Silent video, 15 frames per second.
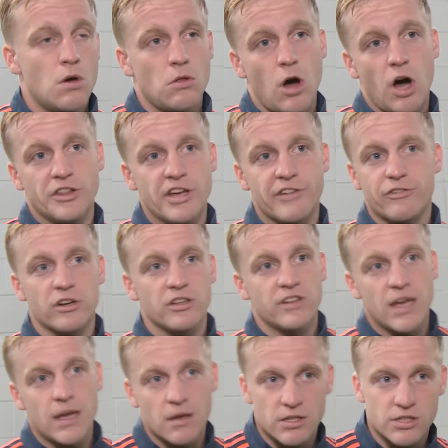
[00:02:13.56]
Oh, different
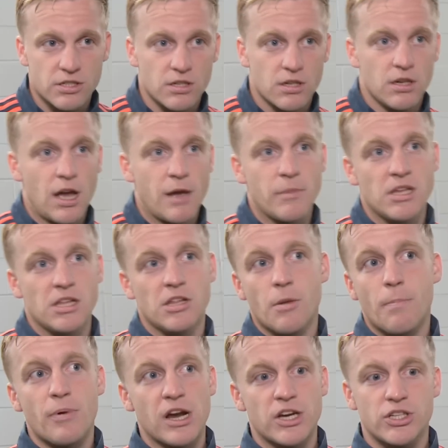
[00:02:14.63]
things. I mean, in
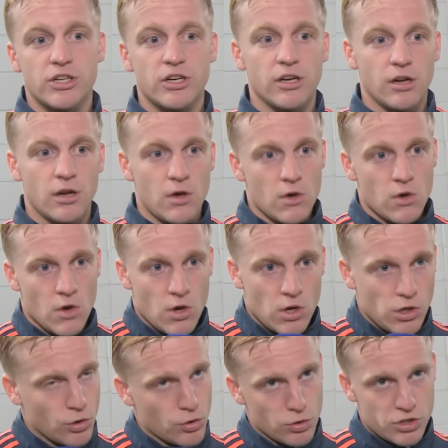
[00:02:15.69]
the pressure,
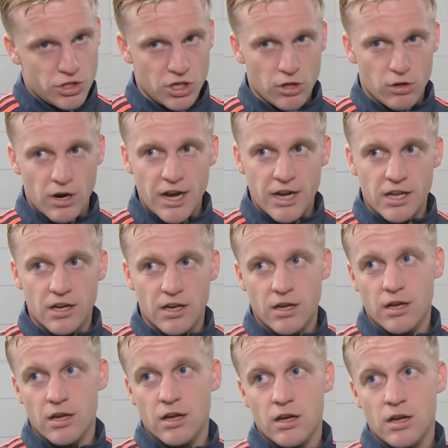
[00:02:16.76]
you could see already
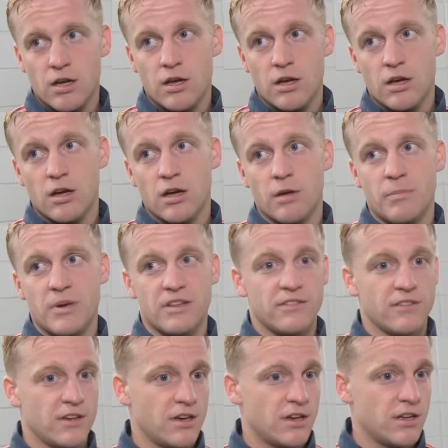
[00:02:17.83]
a
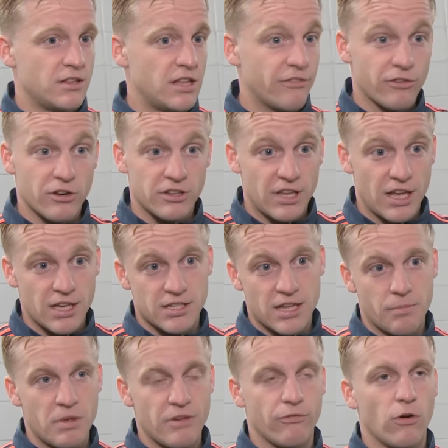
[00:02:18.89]
bit different things
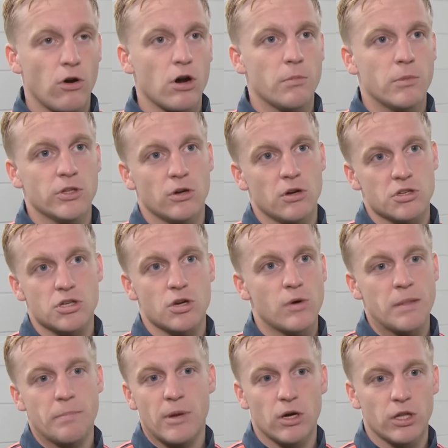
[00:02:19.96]
than before, but also
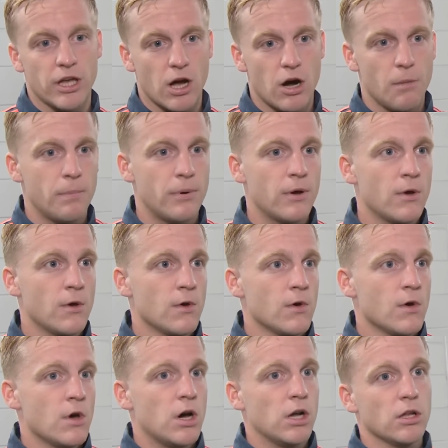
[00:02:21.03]
in building up
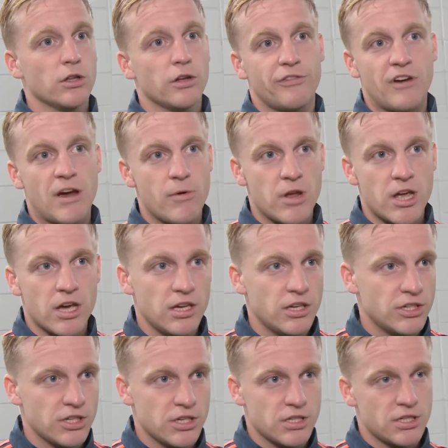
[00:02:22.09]
a lot of
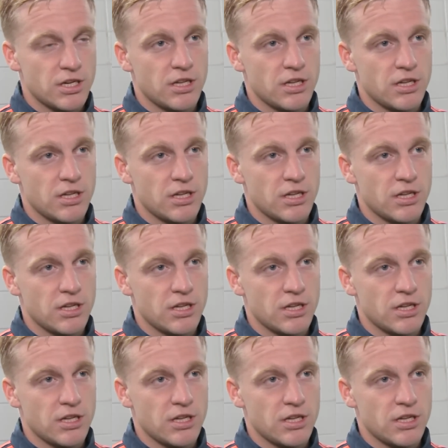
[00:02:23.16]
variations.